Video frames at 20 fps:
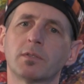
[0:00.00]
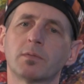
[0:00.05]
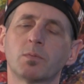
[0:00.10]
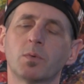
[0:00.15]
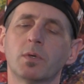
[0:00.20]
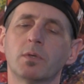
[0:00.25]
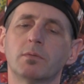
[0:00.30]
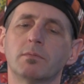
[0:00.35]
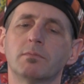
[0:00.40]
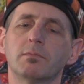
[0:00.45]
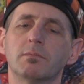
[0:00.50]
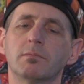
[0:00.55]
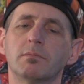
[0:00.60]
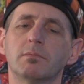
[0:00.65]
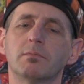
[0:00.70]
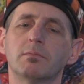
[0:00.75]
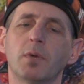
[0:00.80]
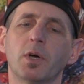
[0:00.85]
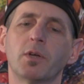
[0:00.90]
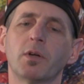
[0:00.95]
that's when
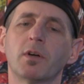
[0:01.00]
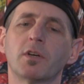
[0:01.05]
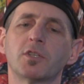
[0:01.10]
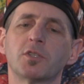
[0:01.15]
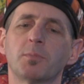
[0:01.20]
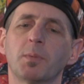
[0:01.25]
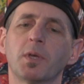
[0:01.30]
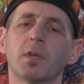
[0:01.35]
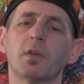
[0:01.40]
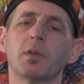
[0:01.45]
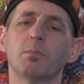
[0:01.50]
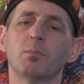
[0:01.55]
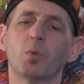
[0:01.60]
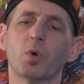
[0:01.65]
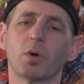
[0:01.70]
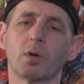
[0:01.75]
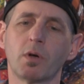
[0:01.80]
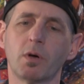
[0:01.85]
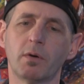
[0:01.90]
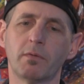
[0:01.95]
my artist became
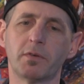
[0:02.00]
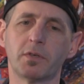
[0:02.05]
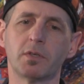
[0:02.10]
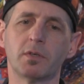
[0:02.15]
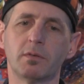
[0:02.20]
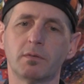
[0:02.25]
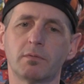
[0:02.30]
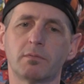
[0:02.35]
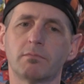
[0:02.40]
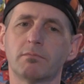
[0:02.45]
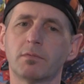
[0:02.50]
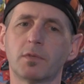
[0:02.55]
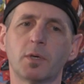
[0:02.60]
more confident.